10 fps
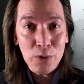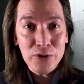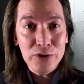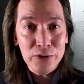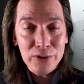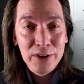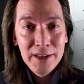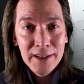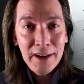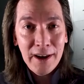what to do.
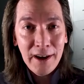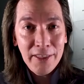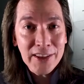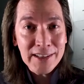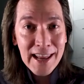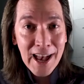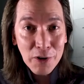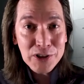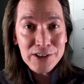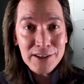I think
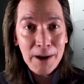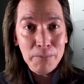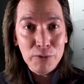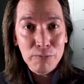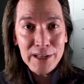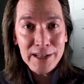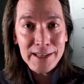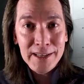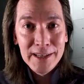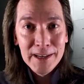now is the time to
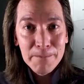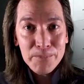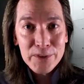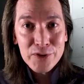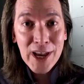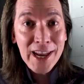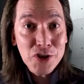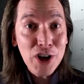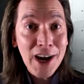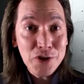really
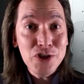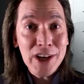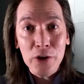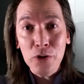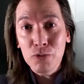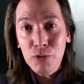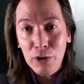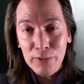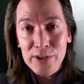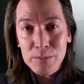take charge and take
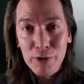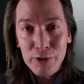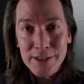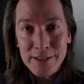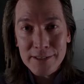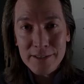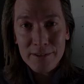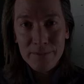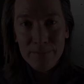control of this process?